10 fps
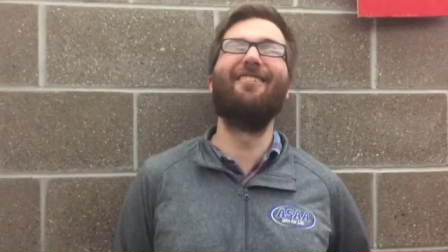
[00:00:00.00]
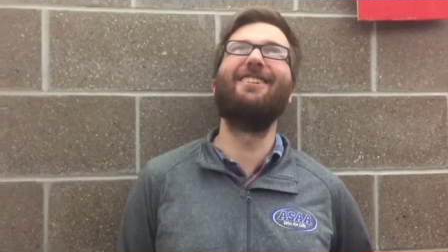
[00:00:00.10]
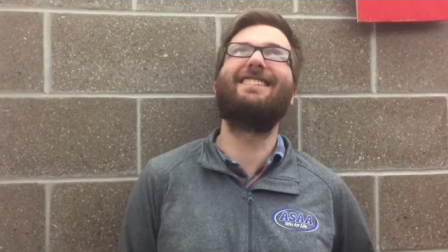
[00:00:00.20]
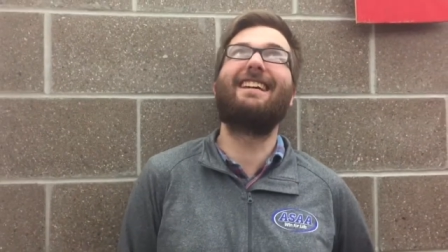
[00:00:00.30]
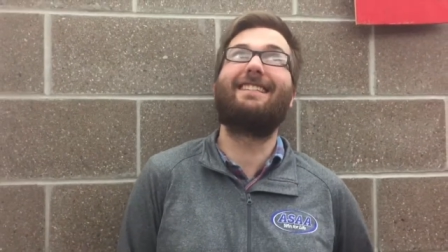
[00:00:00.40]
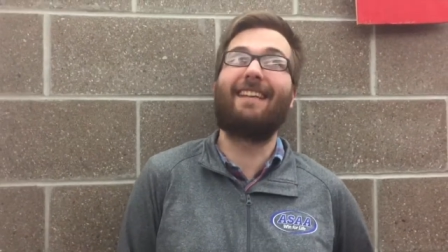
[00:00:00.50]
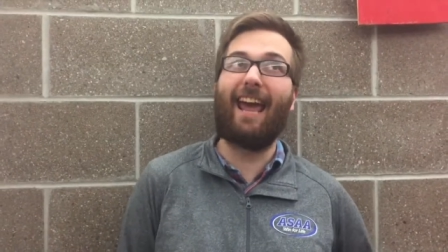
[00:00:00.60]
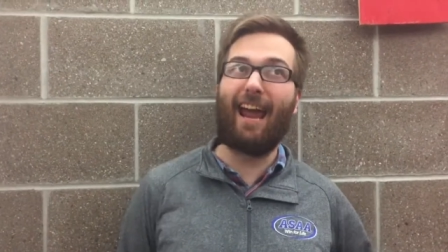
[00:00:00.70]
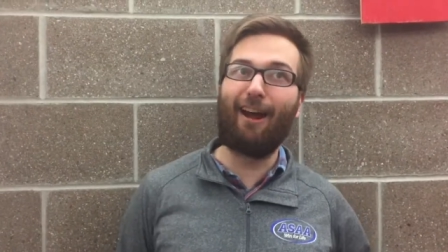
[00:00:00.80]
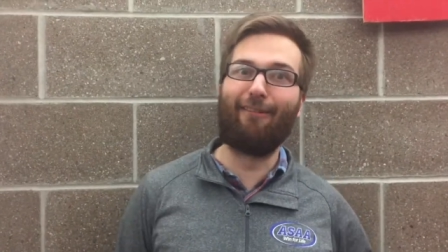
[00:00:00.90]
I wouldn't say
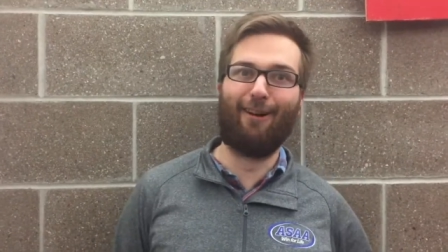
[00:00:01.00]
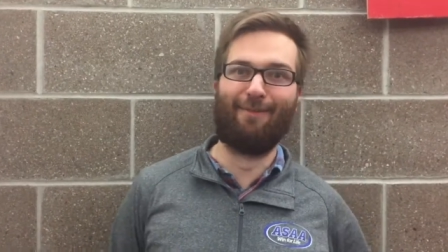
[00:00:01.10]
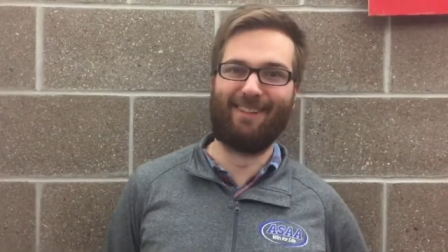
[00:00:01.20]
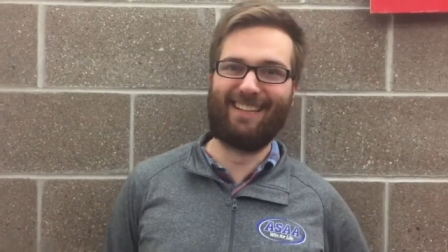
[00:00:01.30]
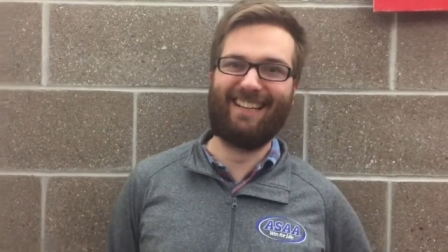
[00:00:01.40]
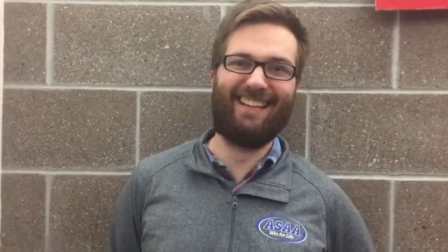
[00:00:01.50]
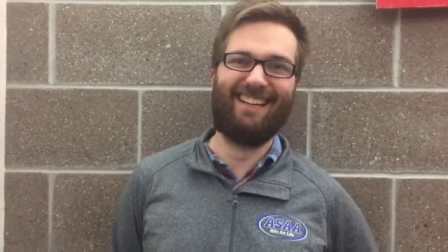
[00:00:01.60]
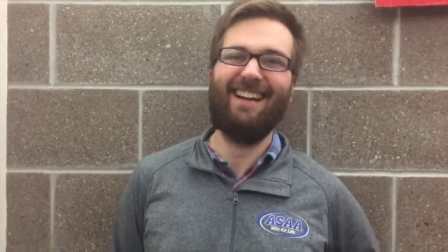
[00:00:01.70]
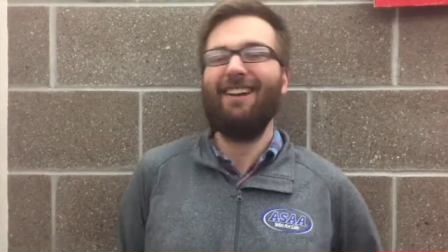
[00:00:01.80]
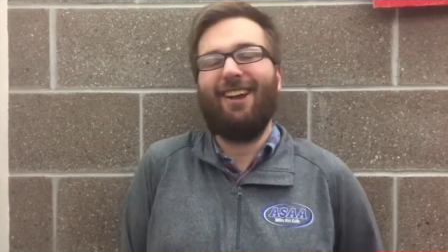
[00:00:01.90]
terribly.
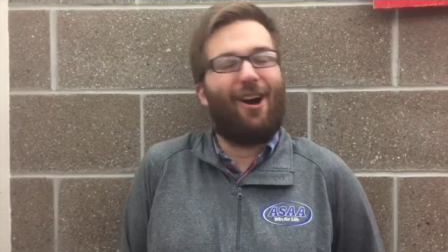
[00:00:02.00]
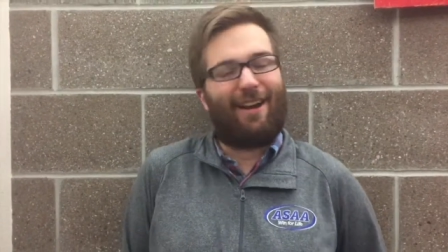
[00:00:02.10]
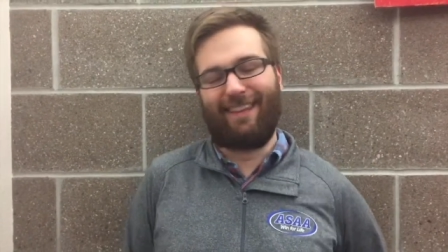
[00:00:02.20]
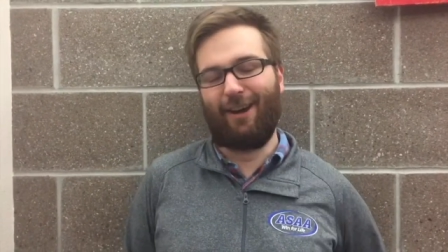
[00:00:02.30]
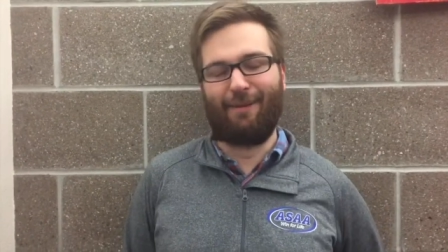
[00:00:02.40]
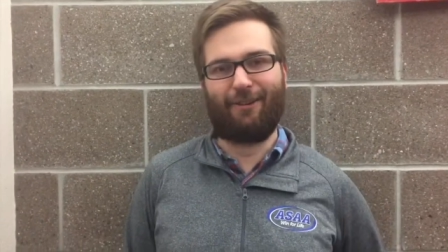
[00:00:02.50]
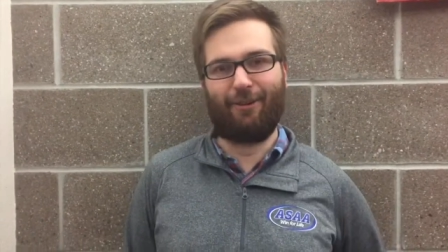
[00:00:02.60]
No, I think it'll be